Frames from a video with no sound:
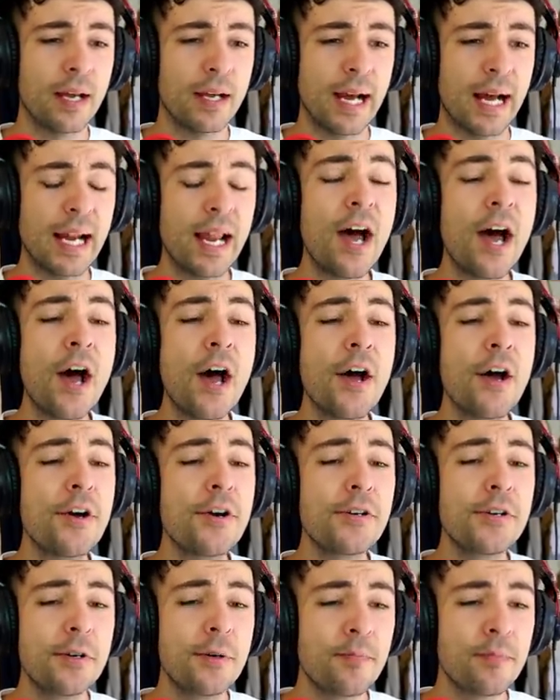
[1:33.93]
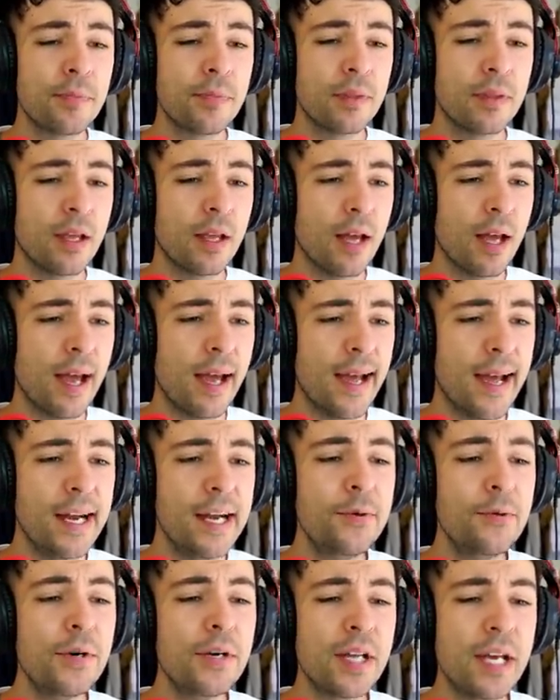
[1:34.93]
hello?
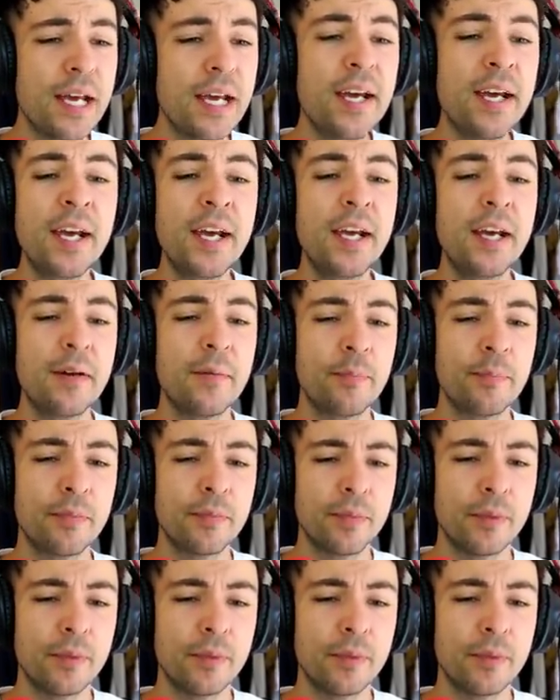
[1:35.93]
Anyone here?